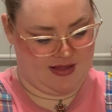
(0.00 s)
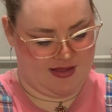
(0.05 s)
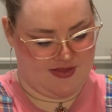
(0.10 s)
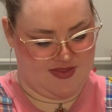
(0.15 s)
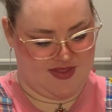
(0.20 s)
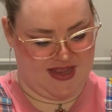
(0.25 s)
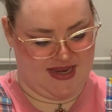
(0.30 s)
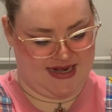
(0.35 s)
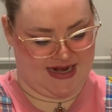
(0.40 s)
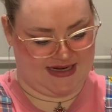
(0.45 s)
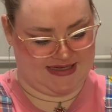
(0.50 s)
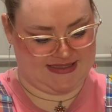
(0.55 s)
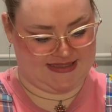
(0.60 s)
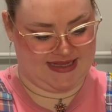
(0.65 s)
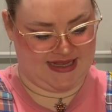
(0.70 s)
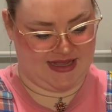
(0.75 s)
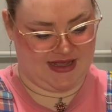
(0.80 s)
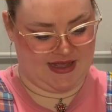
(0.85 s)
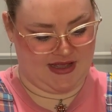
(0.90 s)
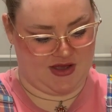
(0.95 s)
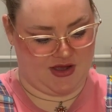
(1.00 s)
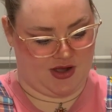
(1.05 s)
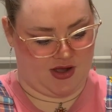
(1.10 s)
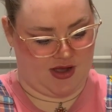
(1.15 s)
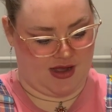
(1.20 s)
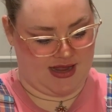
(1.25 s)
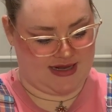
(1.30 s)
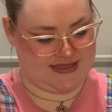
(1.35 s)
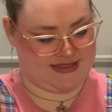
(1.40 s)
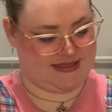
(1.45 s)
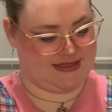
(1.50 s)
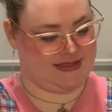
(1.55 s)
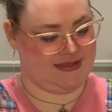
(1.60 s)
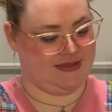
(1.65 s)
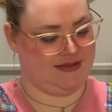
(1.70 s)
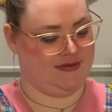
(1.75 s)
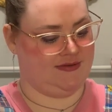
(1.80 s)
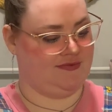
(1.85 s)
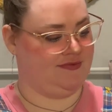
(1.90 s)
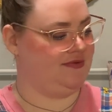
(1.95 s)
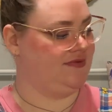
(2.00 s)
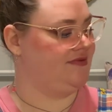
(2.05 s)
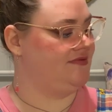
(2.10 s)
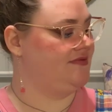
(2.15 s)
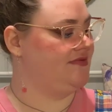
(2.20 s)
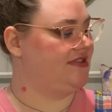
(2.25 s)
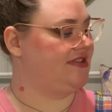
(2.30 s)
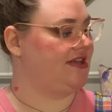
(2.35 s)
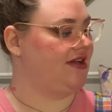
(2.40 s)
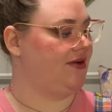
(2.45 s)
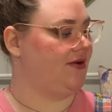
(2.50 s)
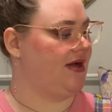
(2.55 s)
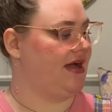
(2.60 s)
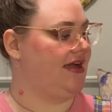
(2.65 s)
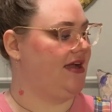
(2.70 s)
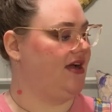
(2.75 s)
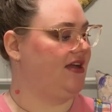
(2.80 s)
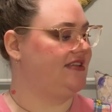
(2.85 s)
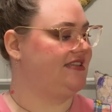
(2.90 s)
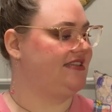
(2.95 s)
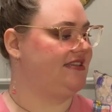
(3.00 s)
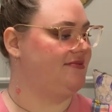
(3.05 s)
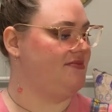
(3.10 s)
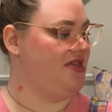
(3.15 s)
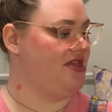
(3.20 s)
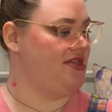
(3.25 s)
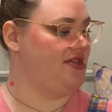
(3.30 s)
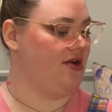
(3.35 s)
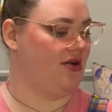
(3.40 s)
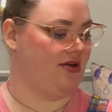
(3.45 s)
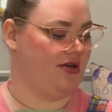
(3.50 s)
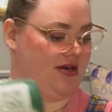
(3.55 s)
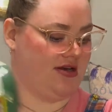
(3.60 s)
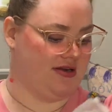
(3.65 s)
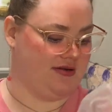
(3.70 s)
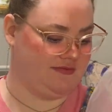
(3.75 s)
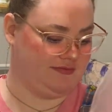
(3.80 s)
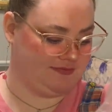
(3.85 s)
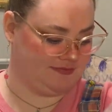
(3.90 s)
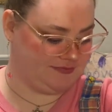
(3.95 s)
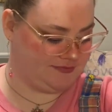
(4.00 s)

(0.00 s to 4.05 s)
The next thing I got, so I got some yarn.